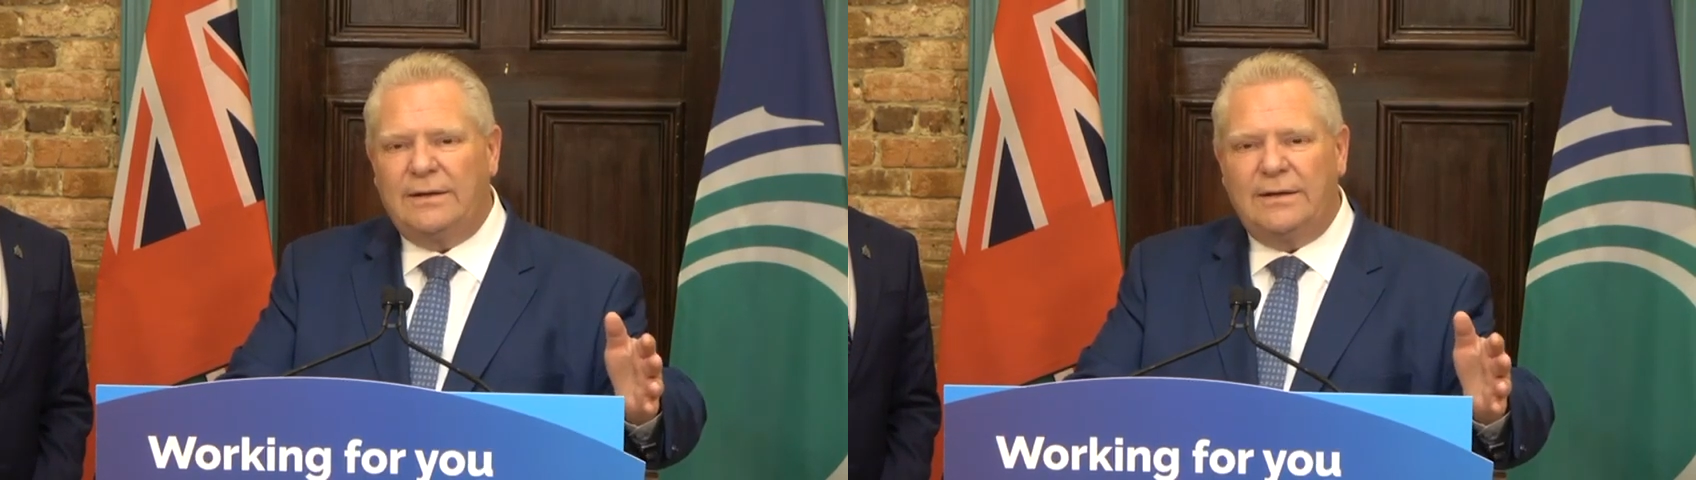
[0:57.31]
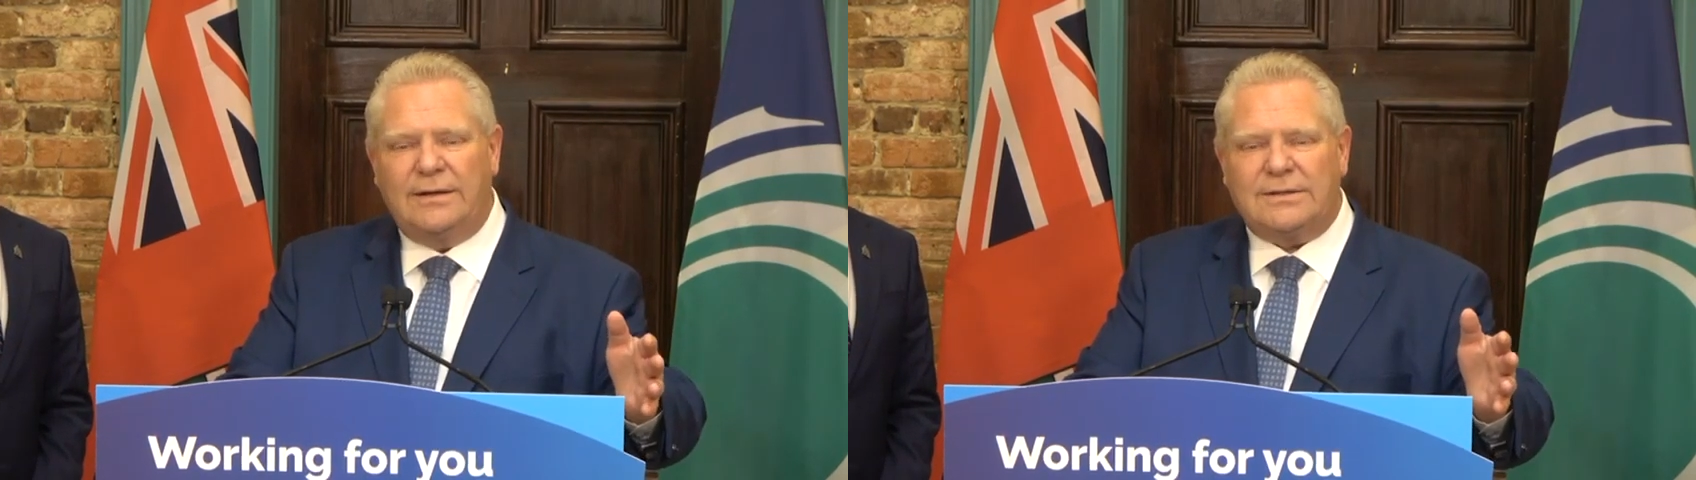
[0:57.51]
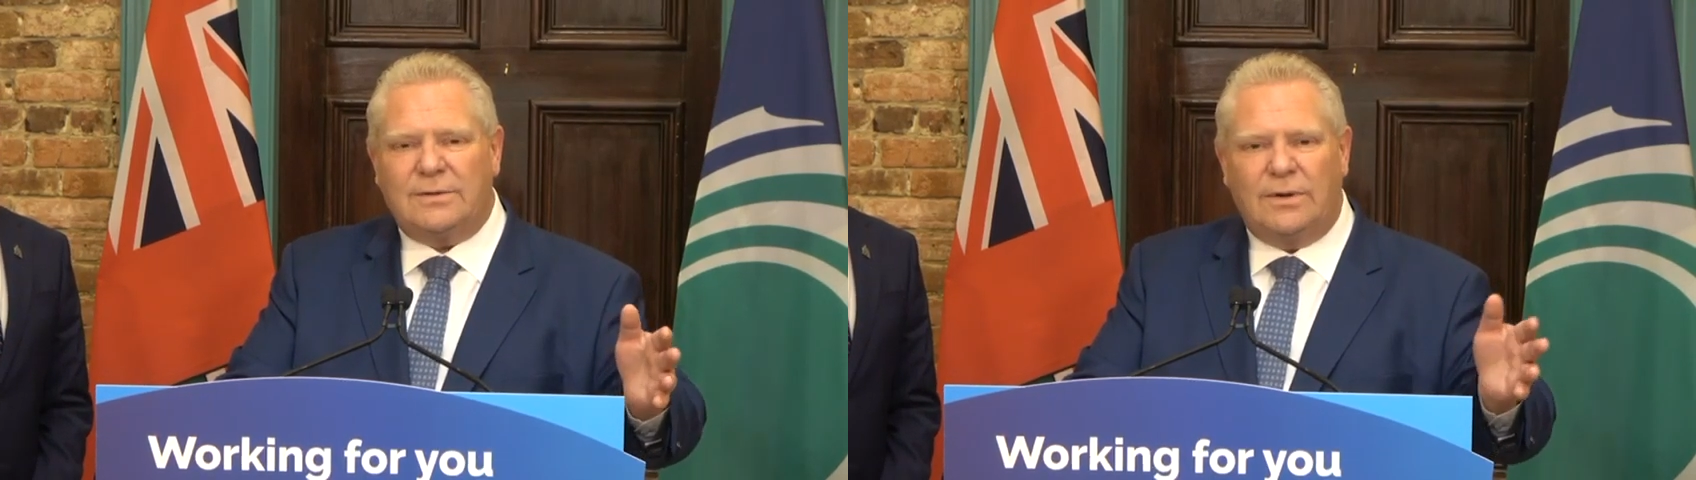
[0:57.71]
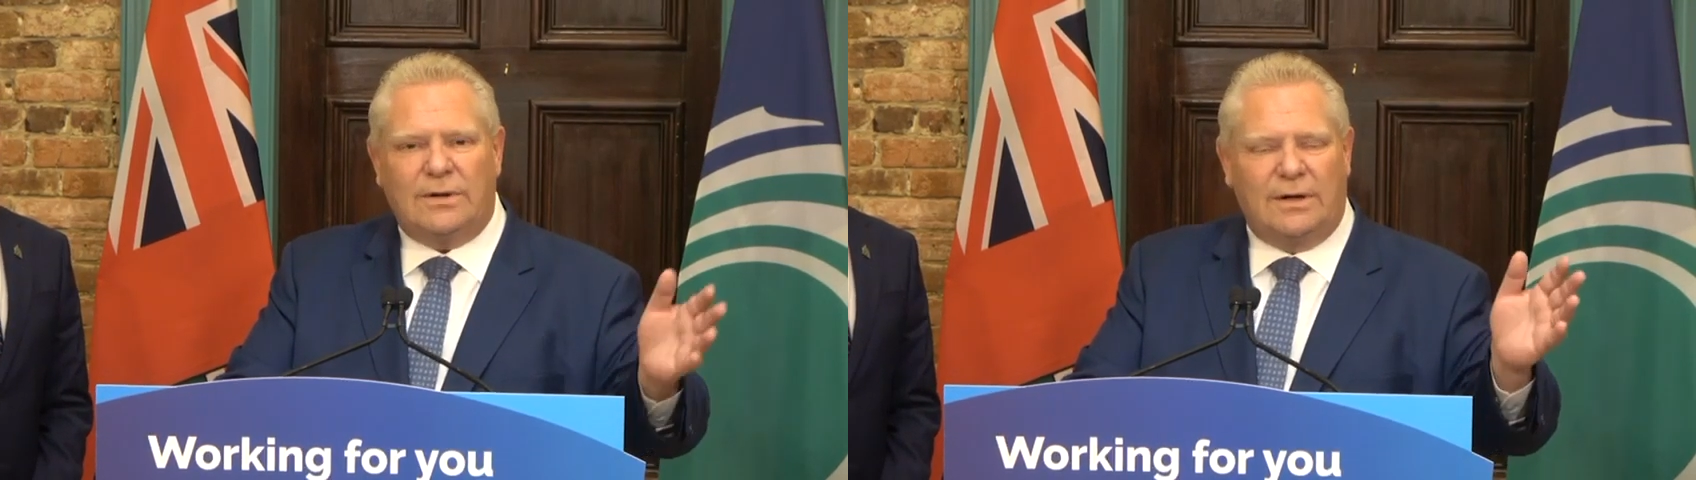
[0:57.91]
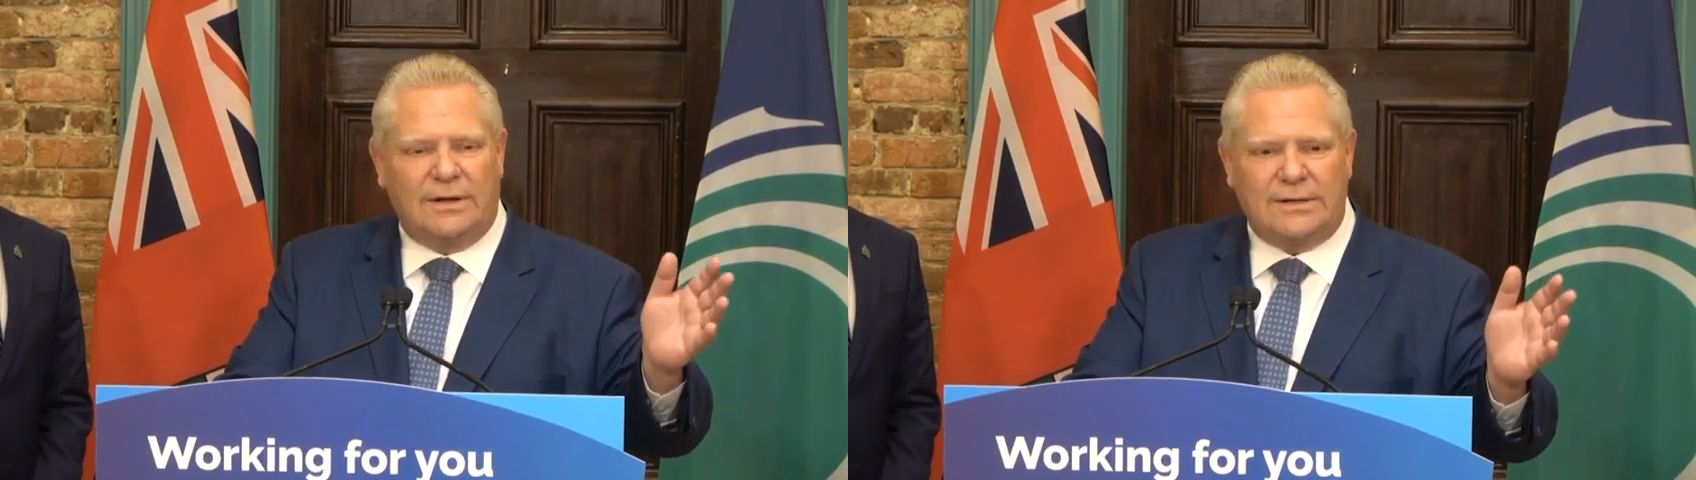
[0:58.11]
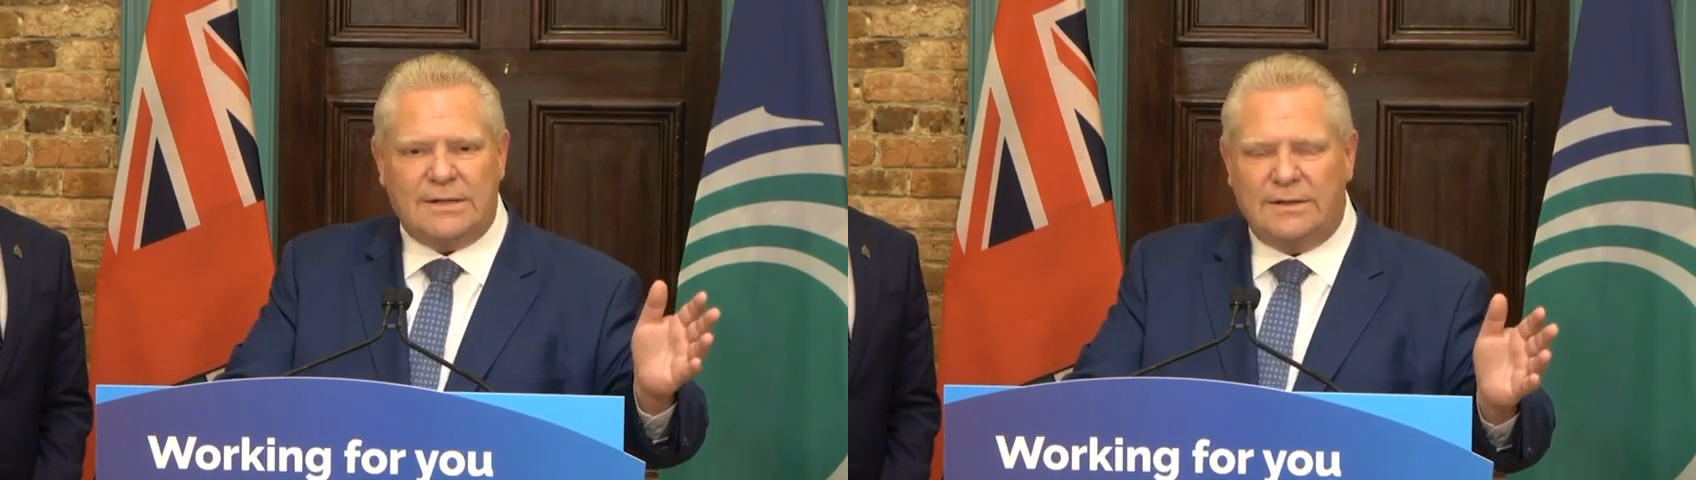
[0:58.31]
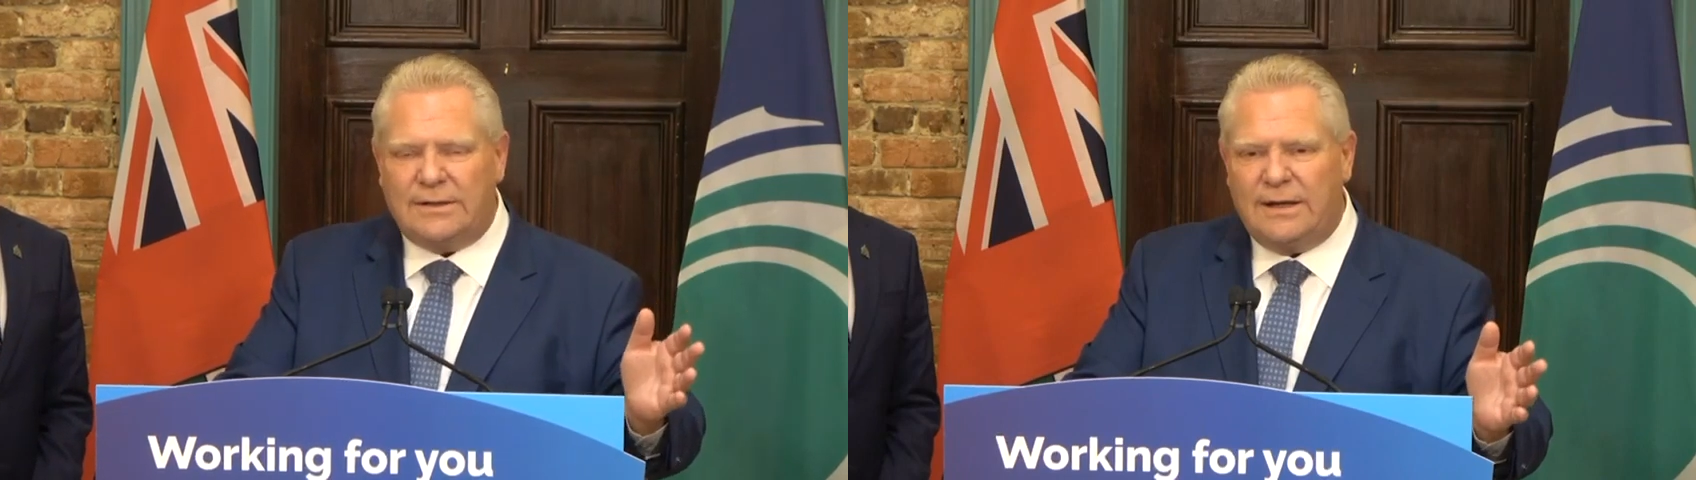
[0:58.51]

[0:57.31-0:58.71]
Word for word: I think it's Oregon, isn't it?